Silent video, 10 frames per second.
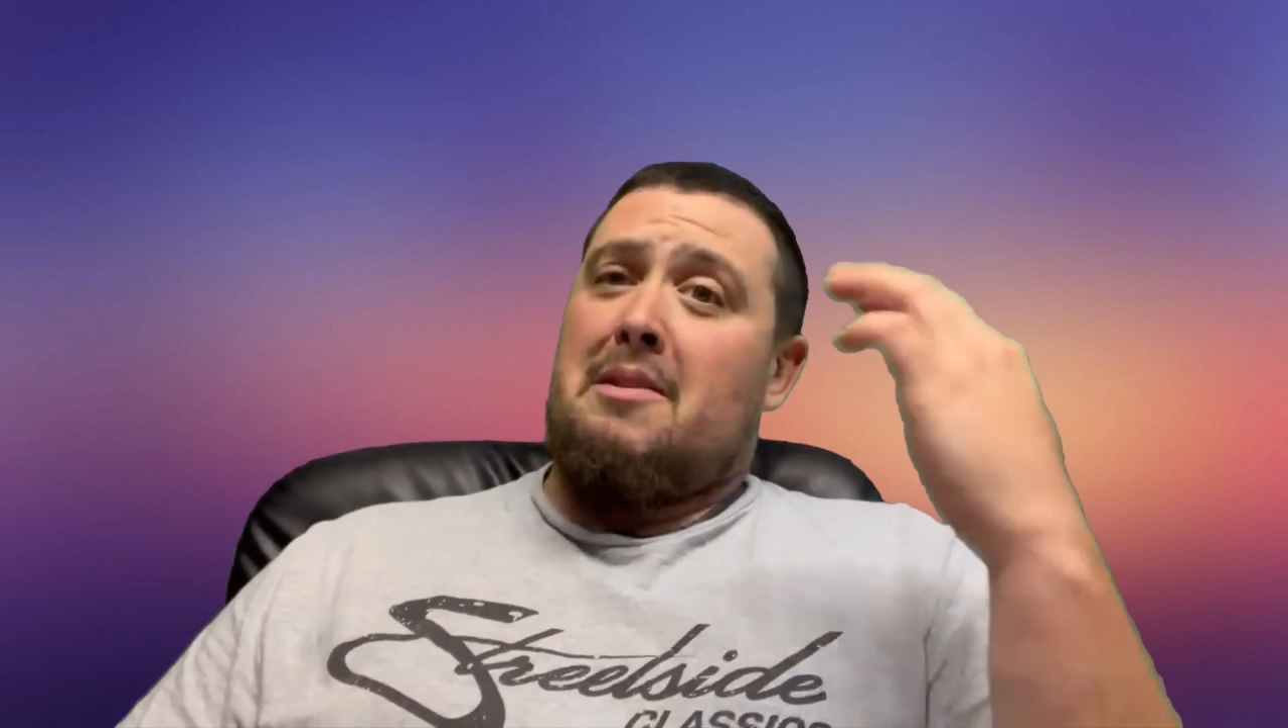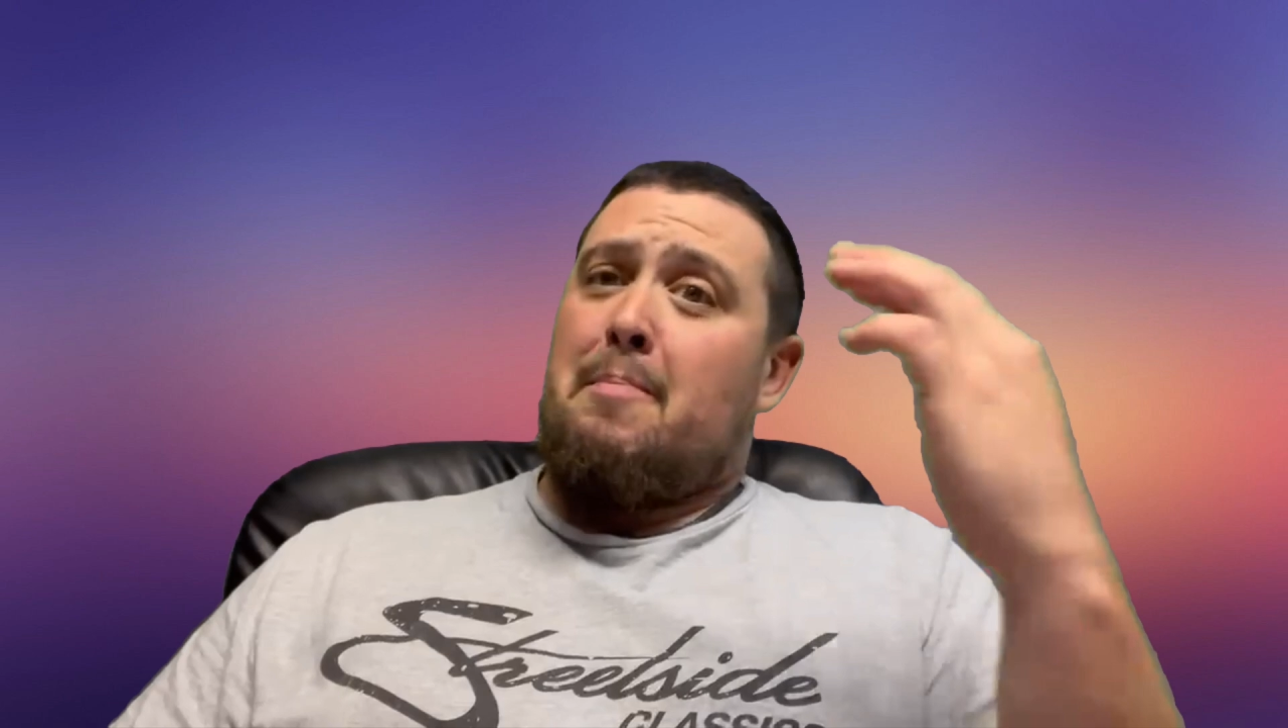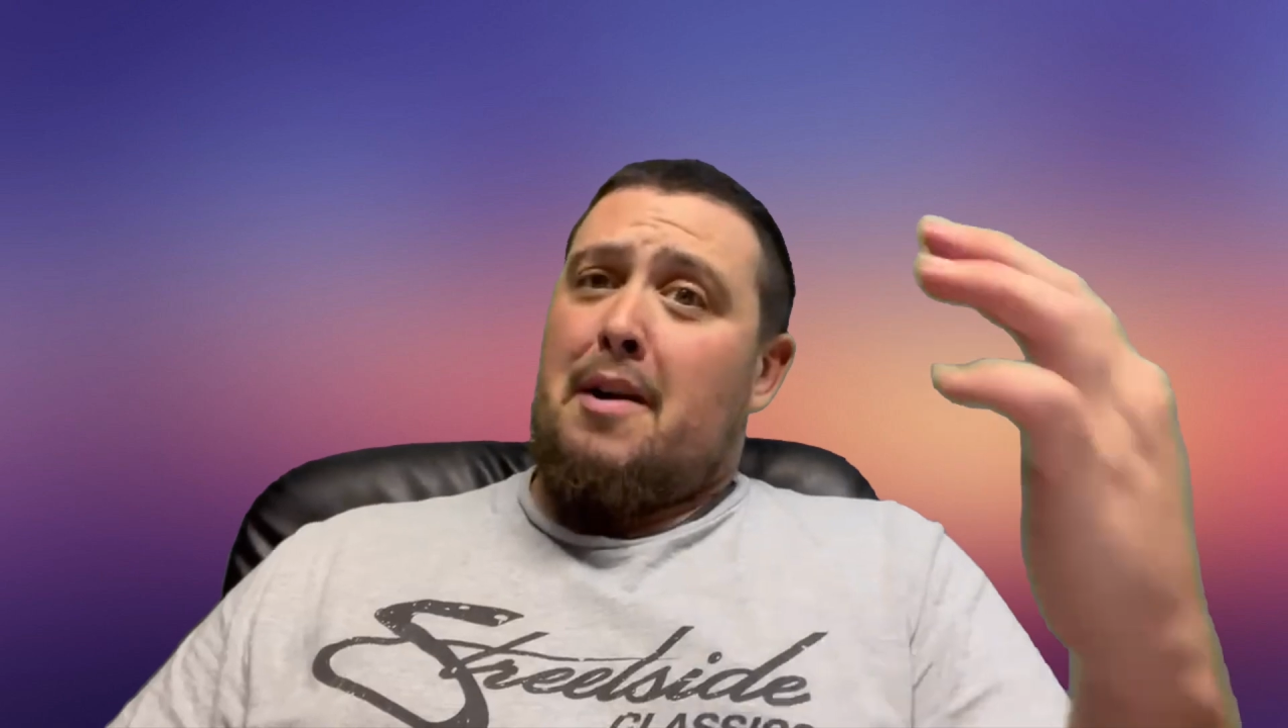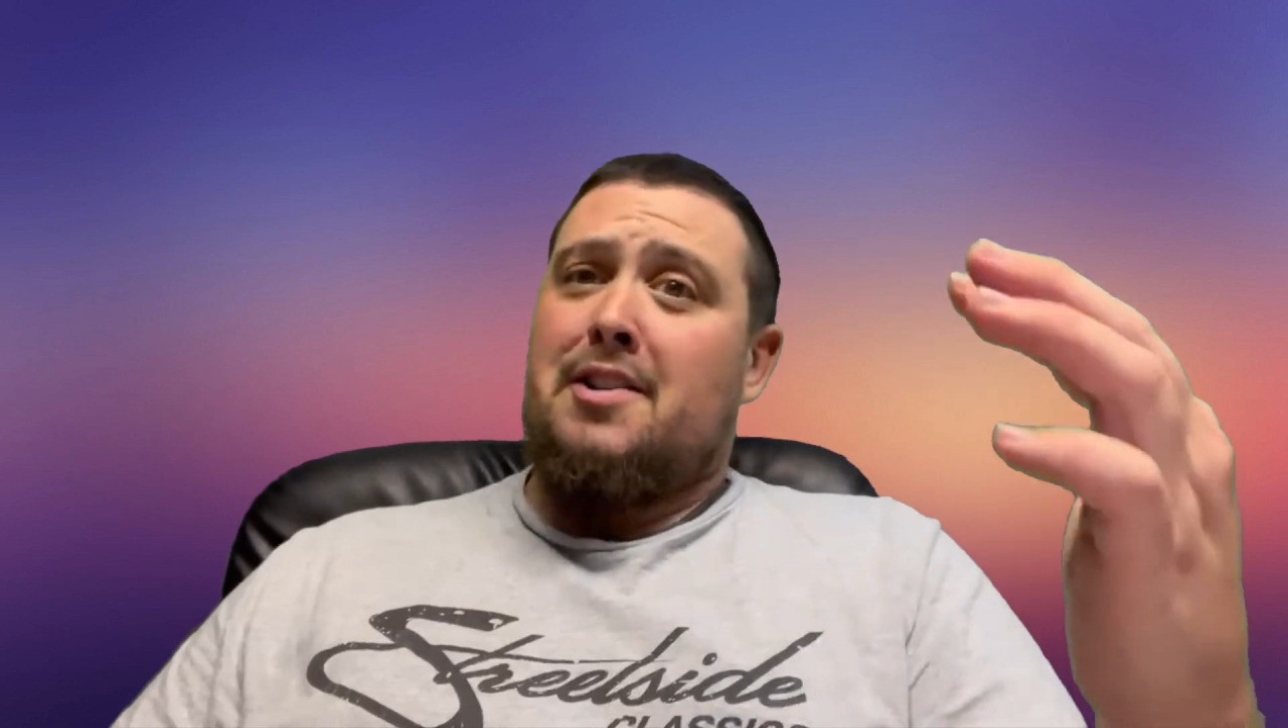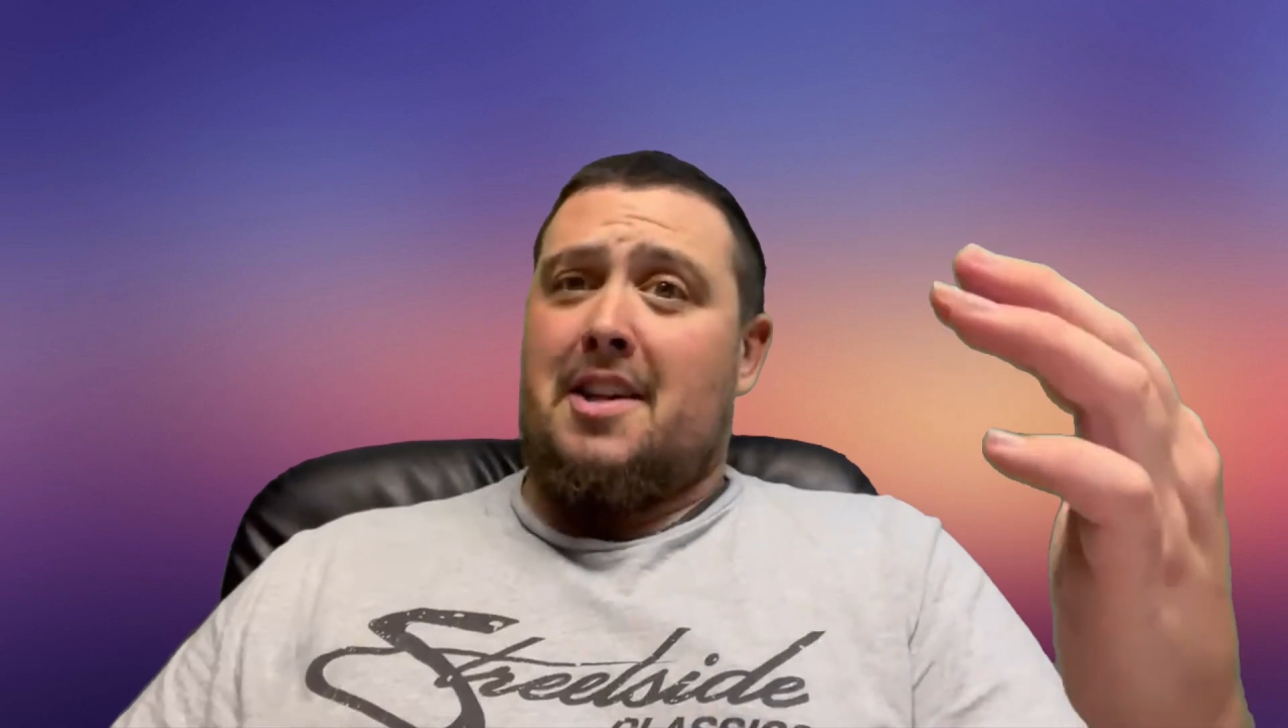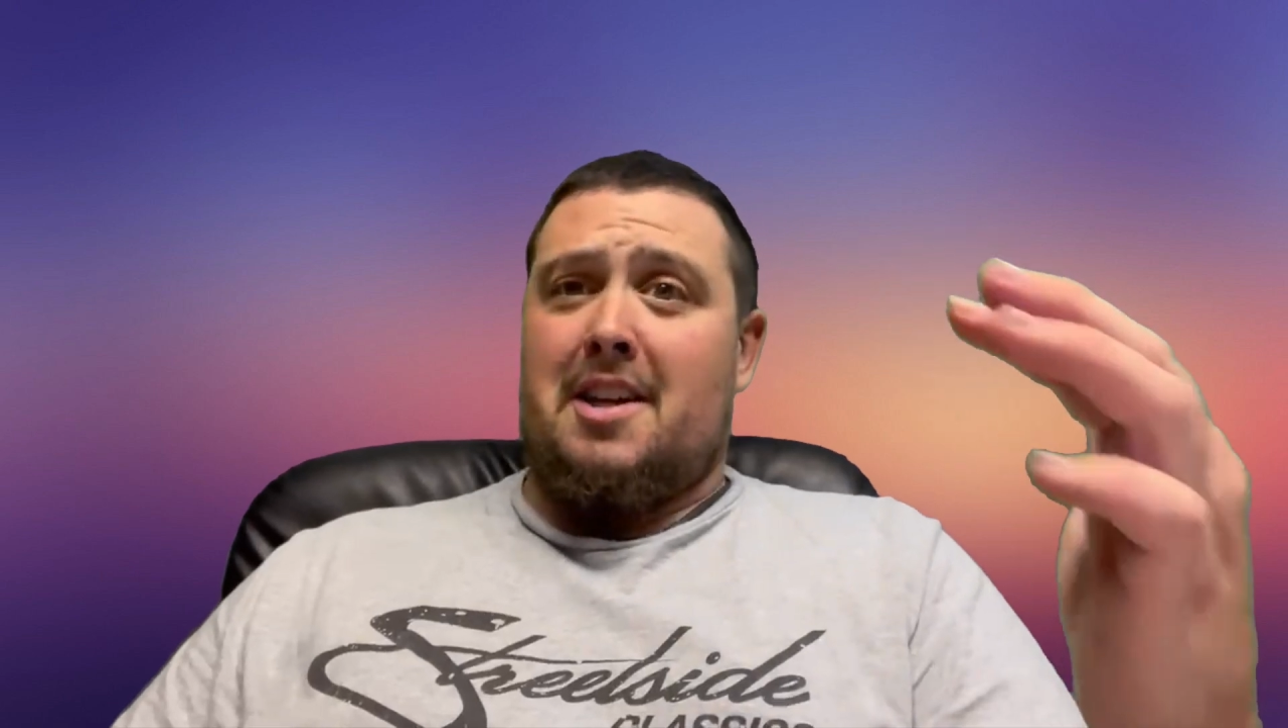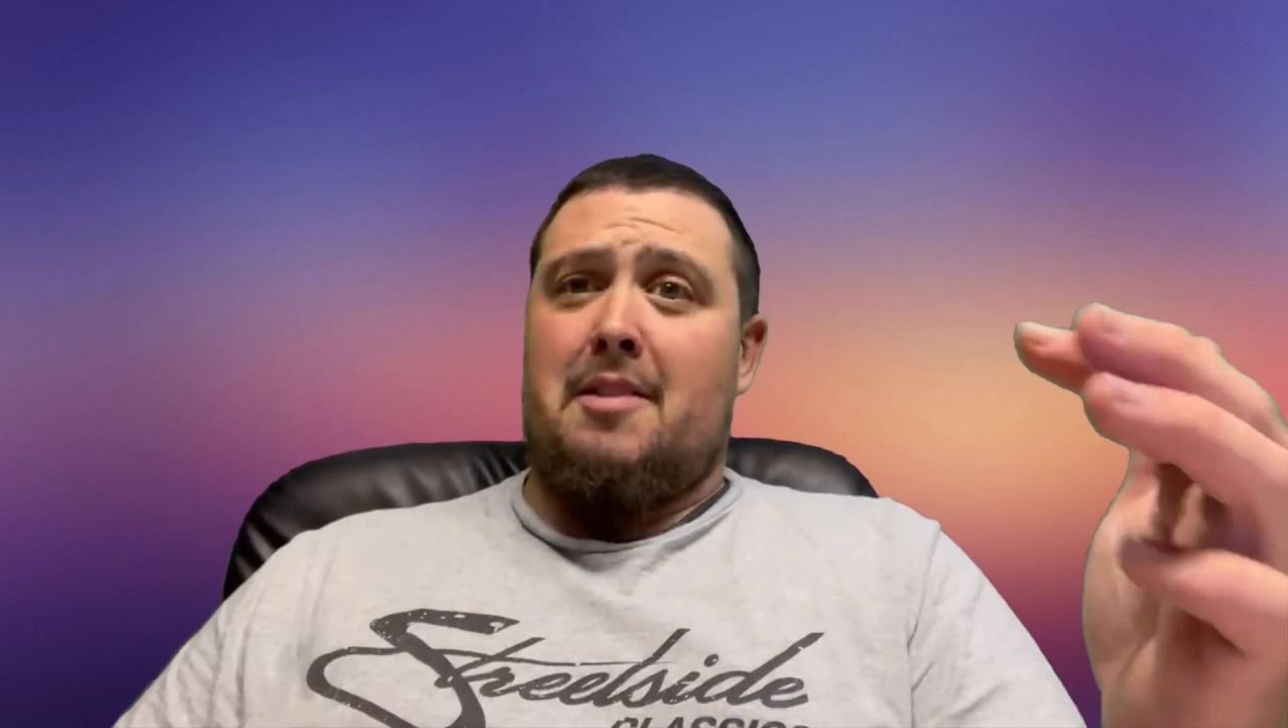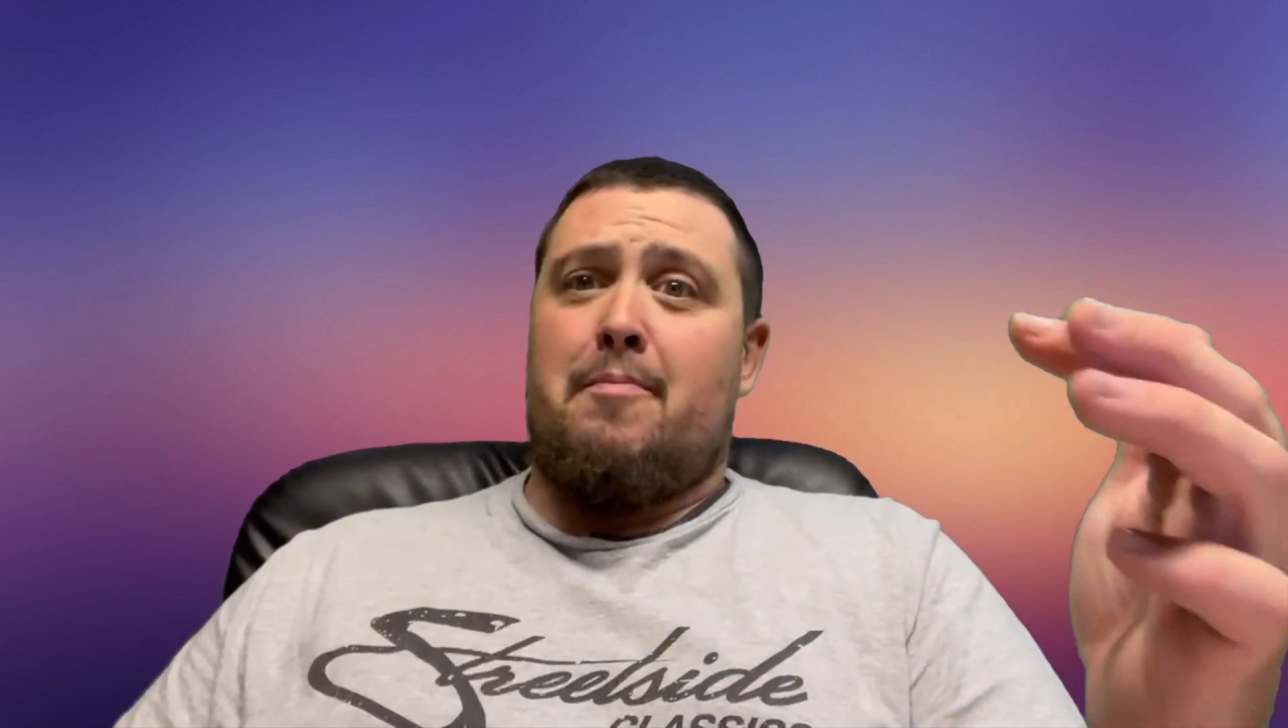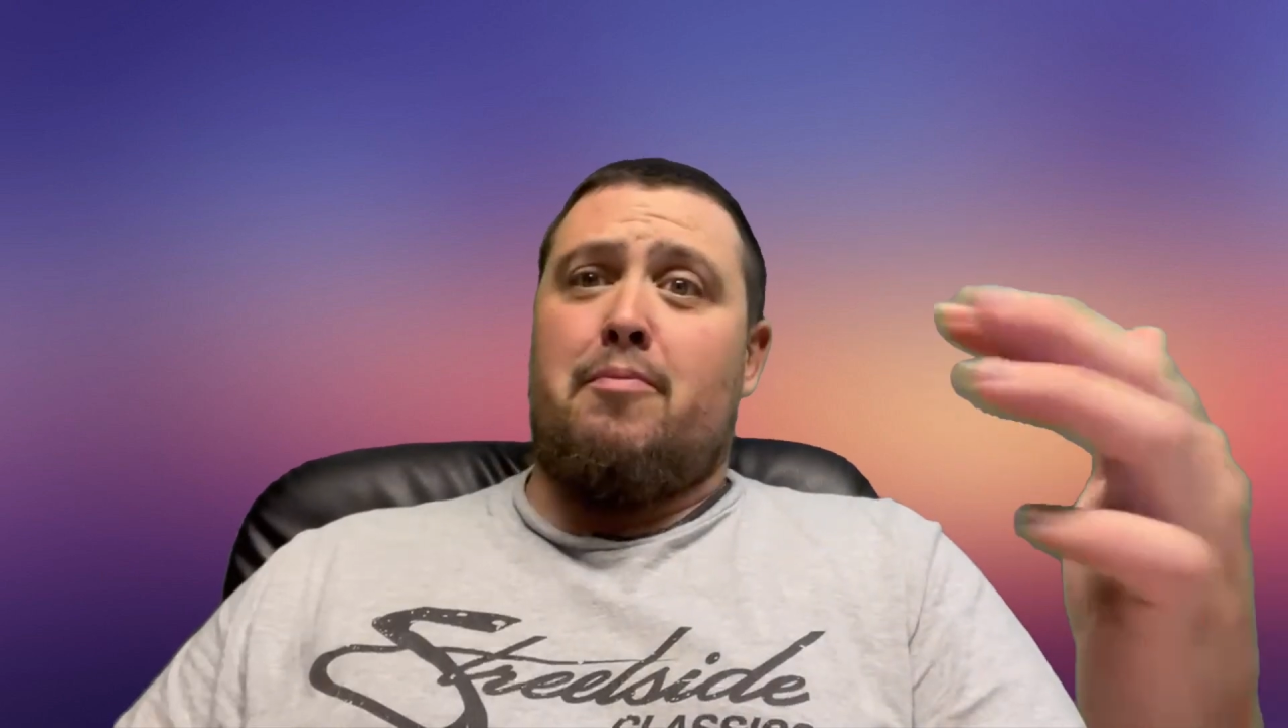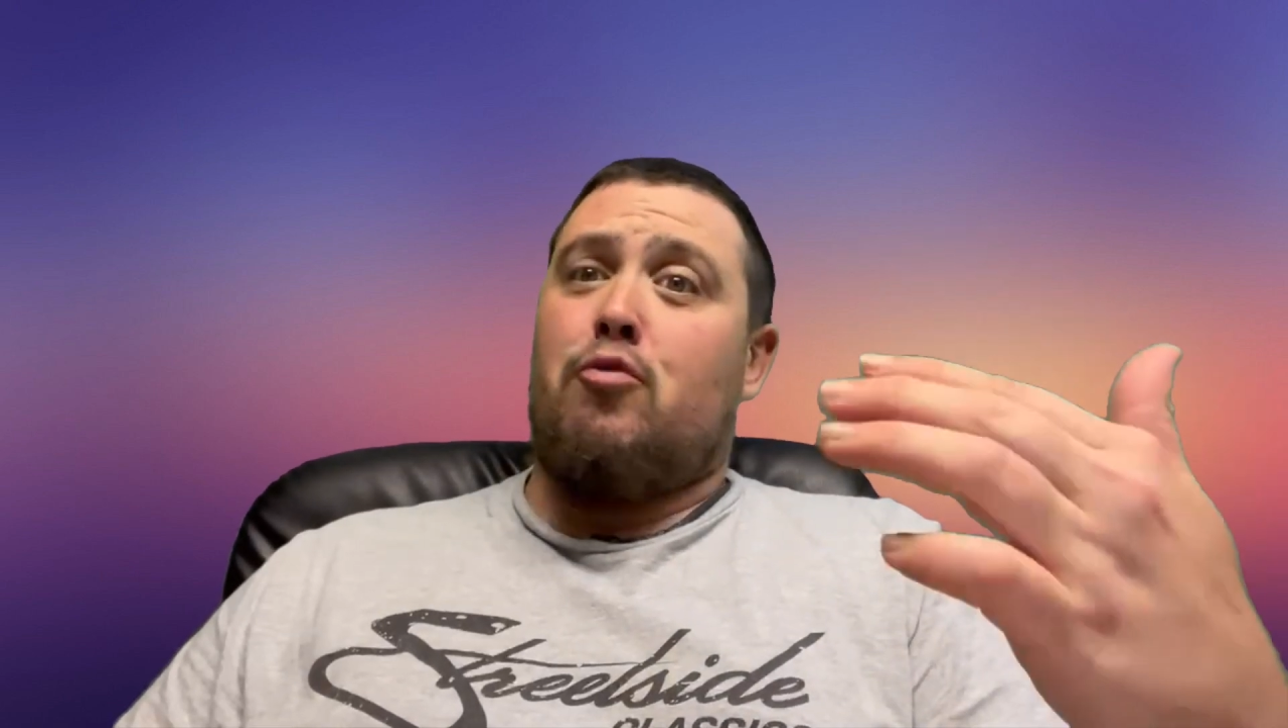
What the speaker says: budget going to